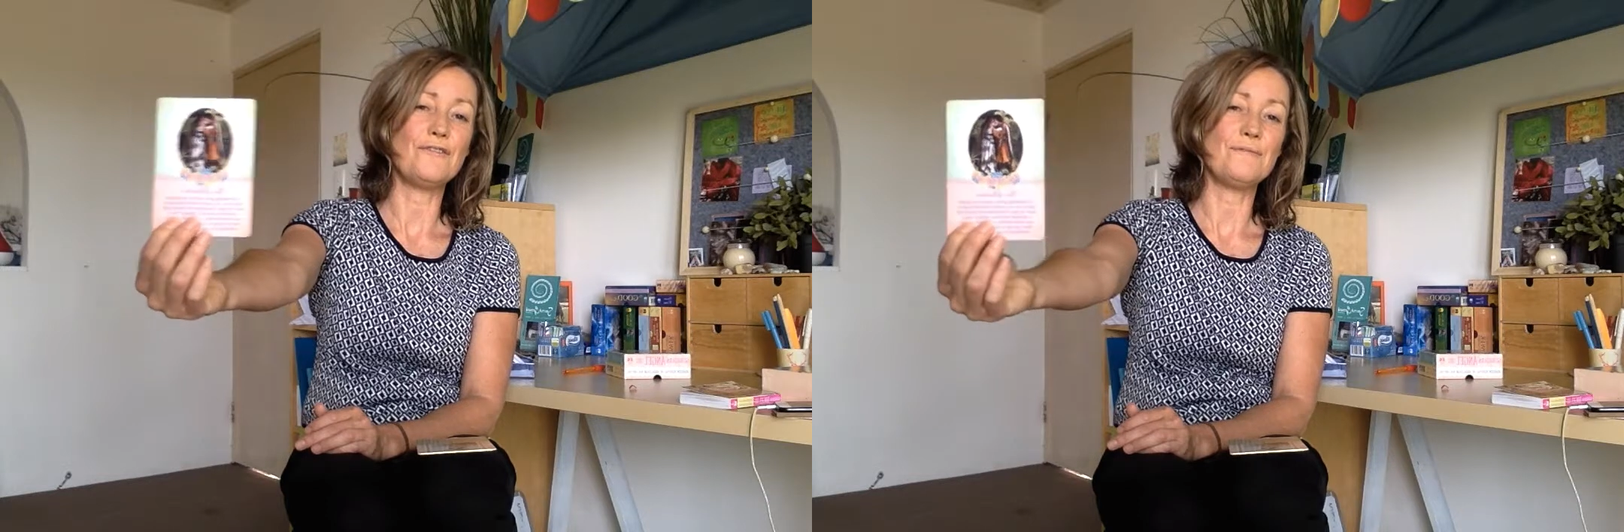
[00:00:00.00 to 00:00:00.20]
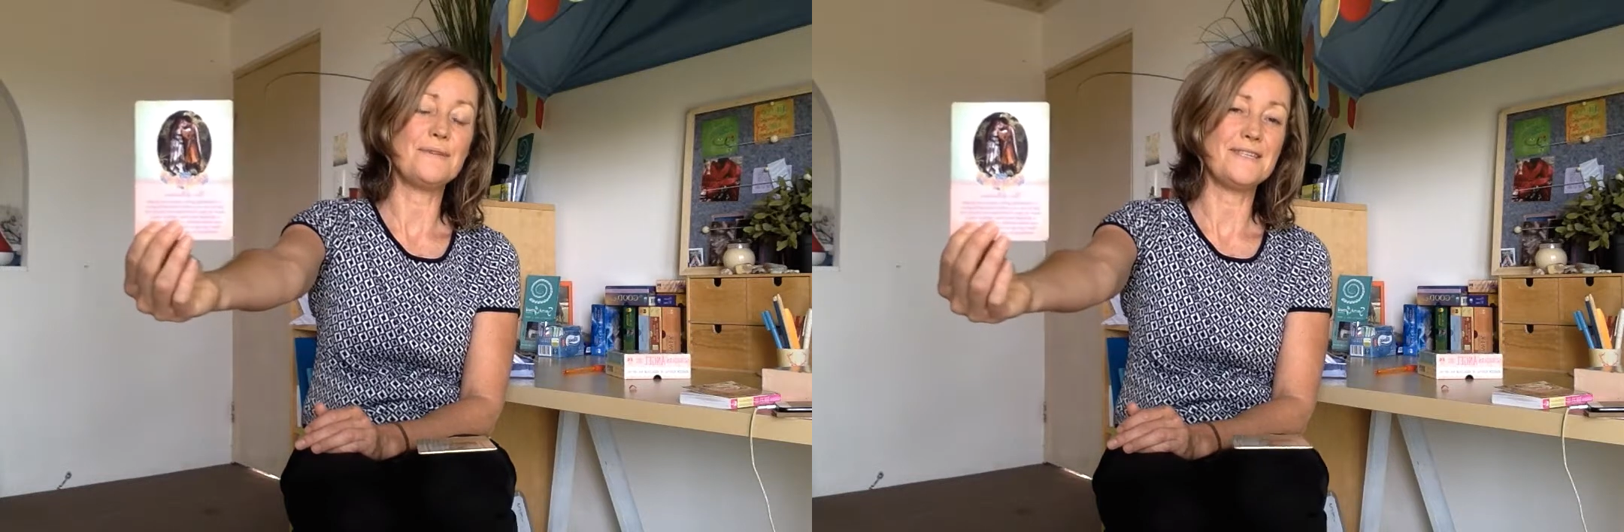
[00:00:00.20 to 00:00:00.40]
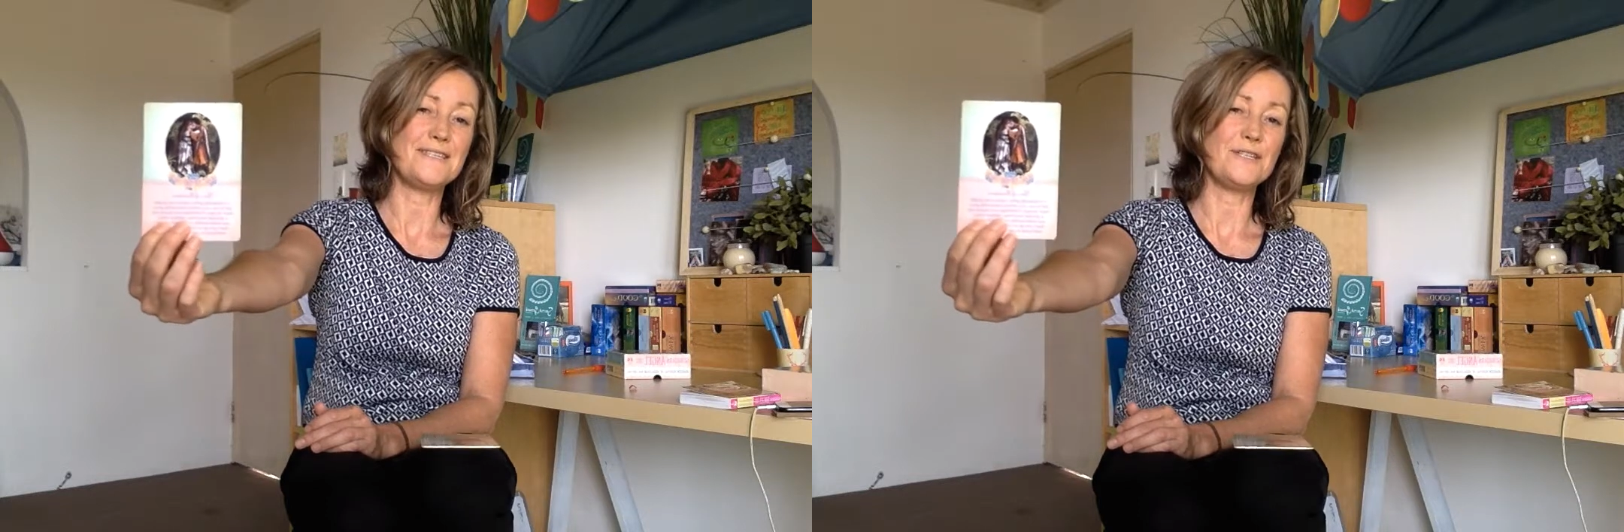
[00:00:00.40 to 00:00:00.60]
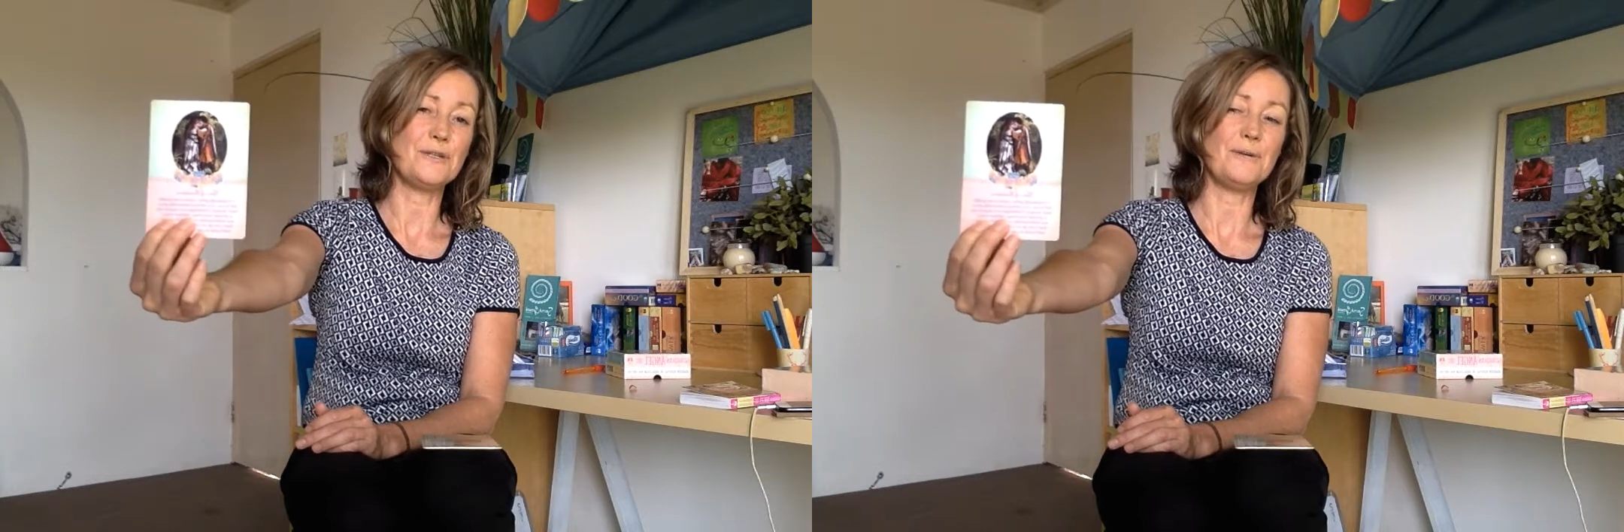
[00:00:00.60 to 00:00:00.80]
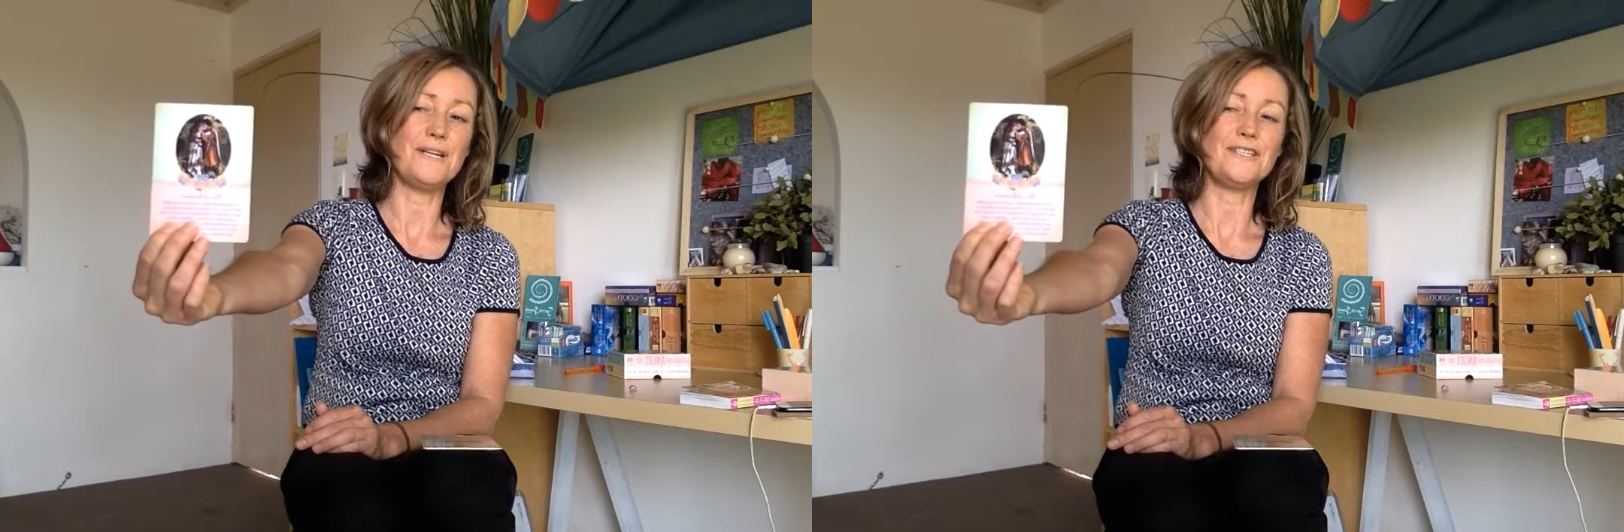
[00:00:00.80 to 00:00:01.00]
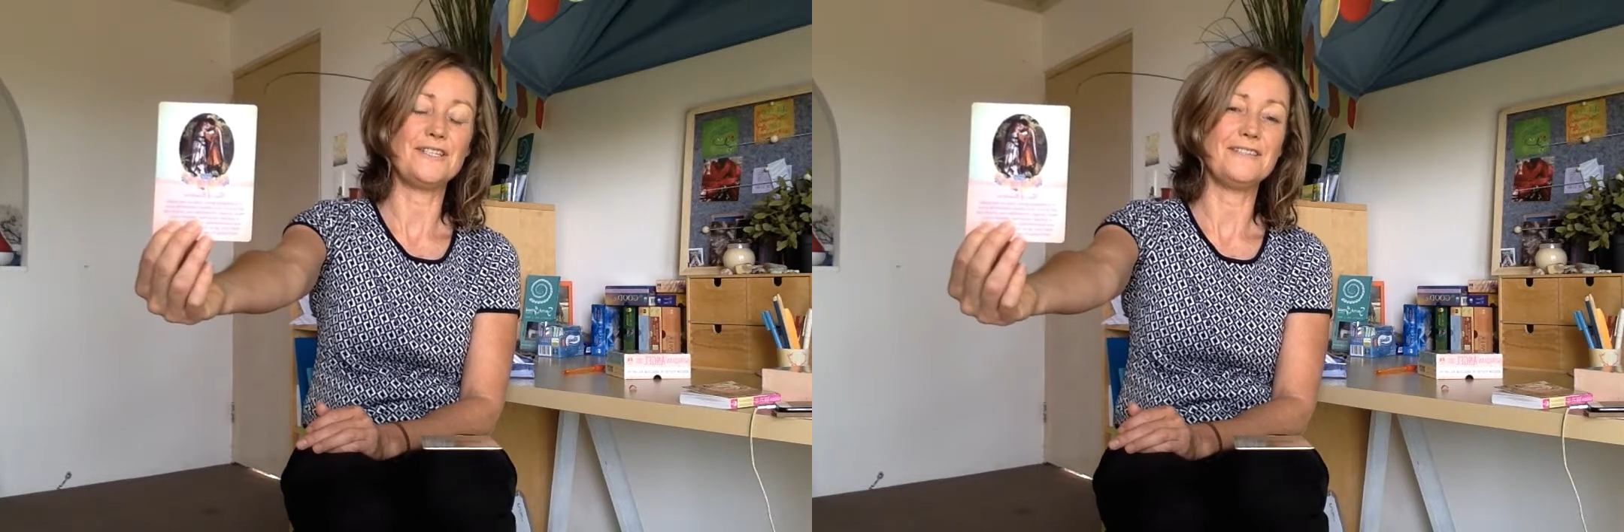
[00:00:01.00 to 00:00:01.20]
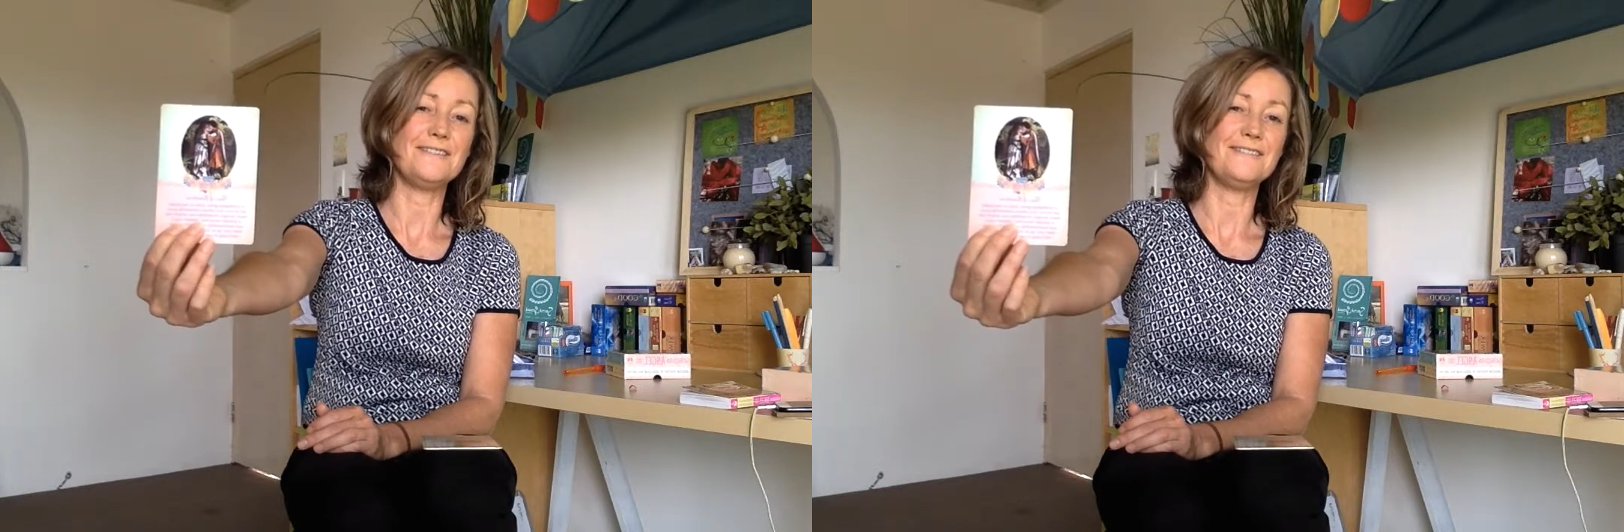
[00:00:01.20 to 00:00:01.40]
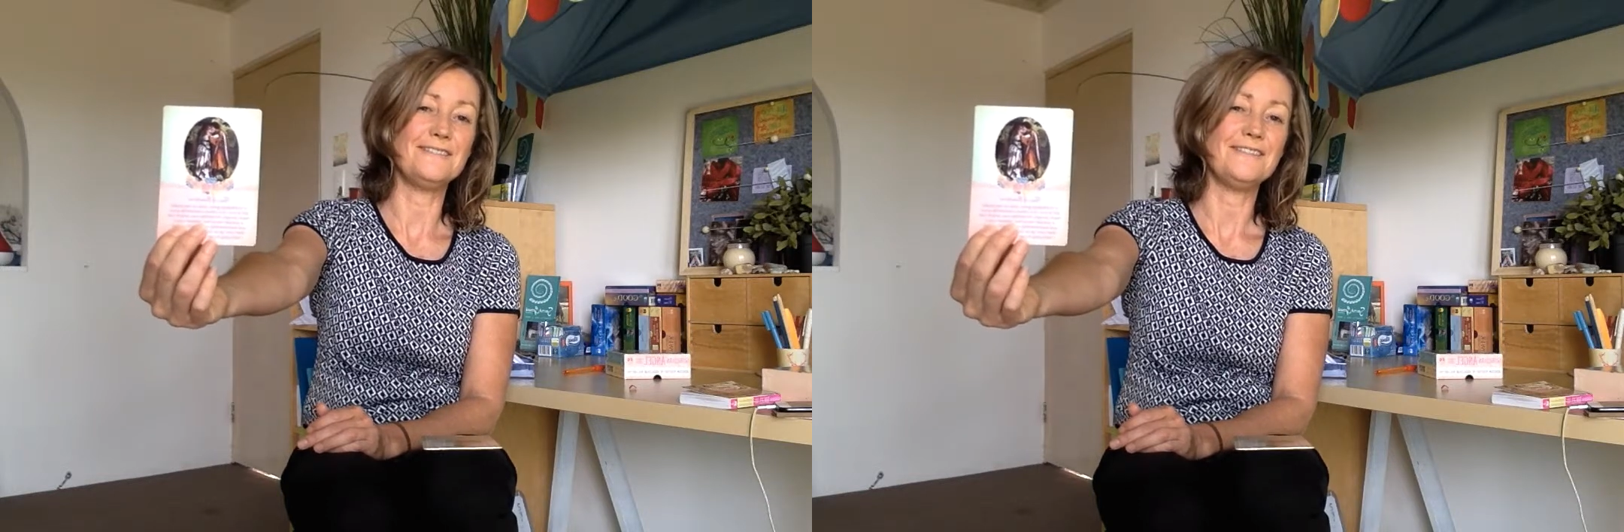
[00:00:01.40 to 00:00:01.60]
from this situation.